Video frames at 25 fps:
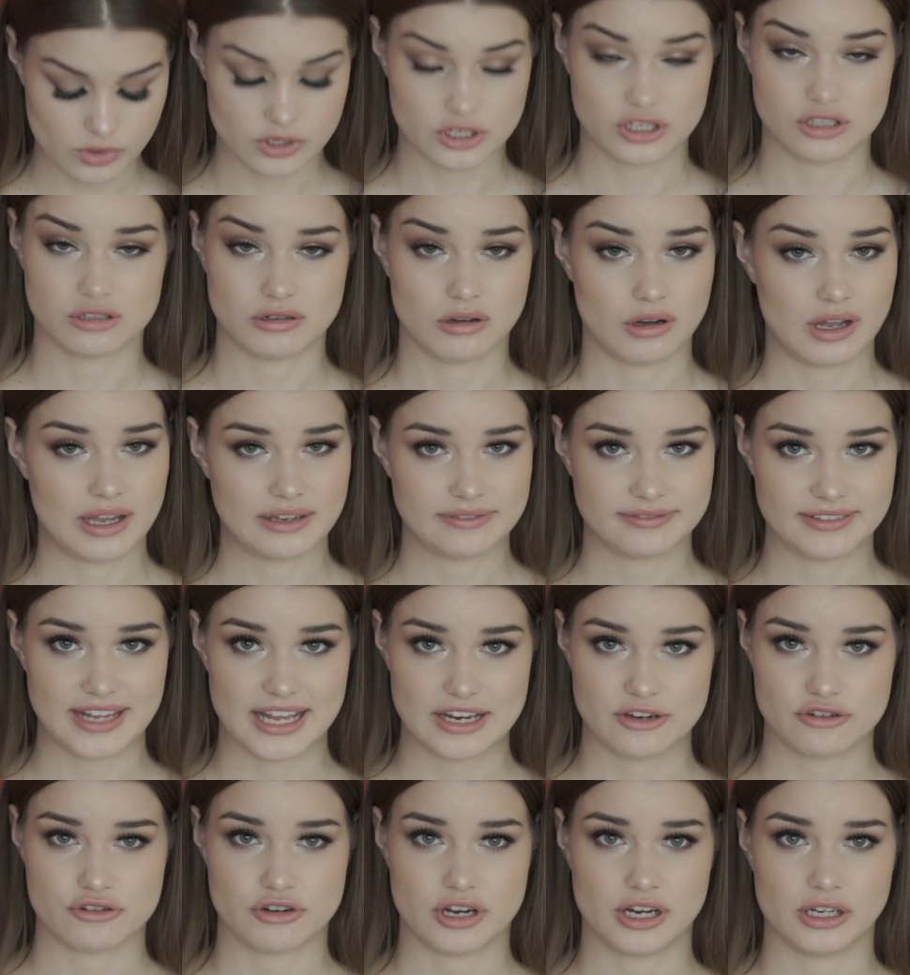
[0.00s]
which is not a
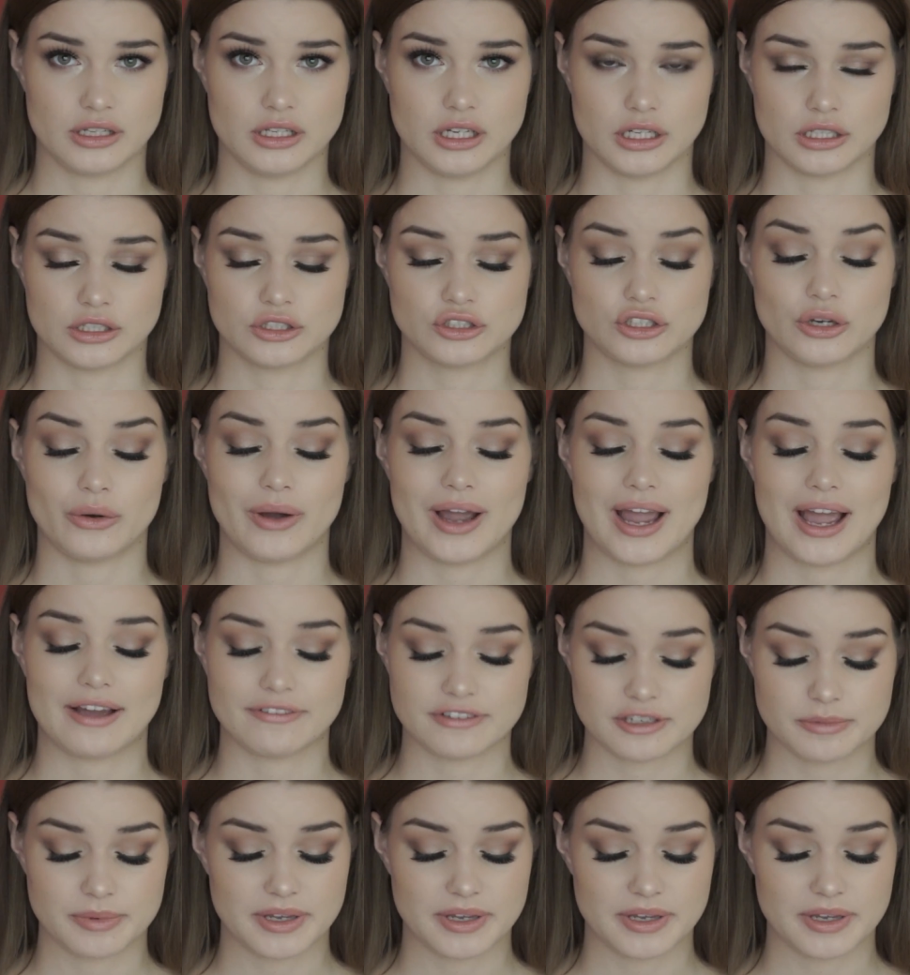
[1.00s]
flattering look, so I have